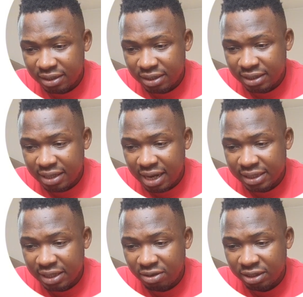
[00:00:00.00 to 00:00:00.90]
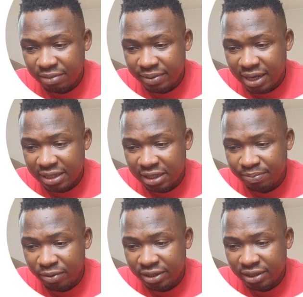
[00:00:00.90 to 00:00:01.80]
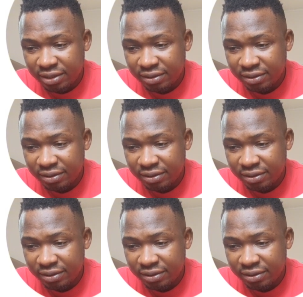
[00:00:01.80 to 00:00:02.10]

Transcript: this guy is second TP, that is this point.